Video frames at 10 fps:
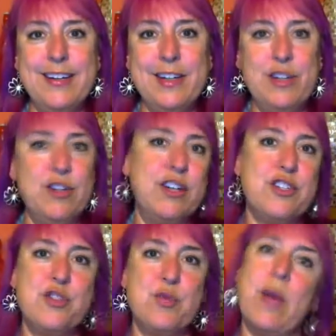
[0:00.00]
You're not
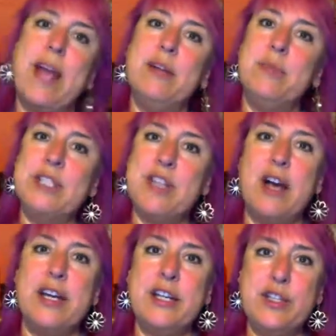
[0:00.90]
just randomly
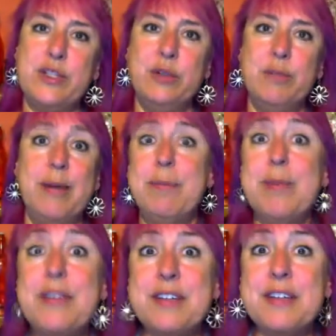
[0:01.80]
talking to my
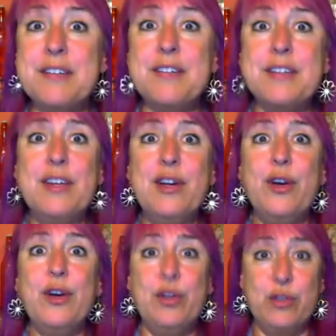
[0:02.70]
business.
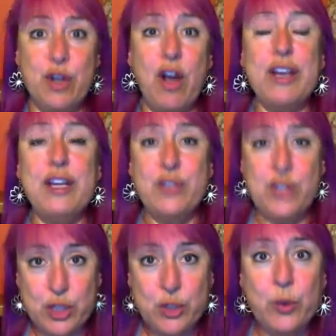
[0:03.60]
You're talking
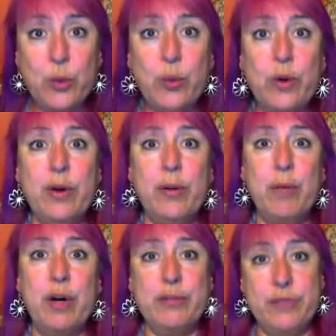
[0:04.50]
to
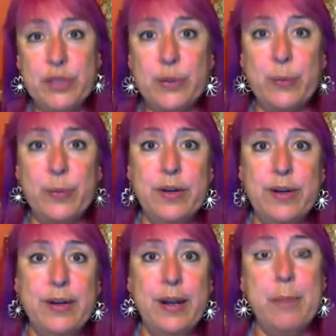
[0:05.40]
part of you,
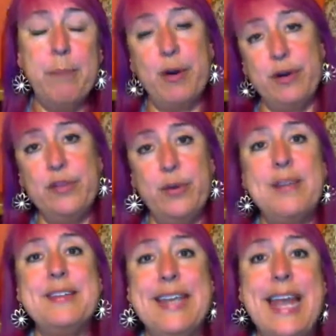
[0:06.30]
and part of you
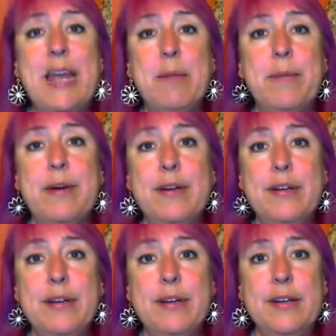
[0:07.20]
has a name.
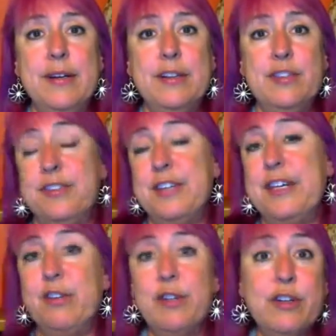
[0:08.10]
Just like
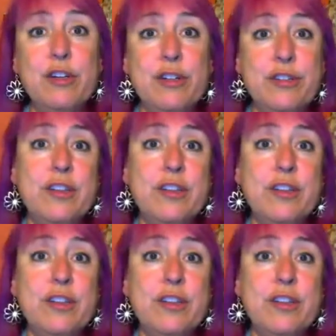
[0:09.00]
your little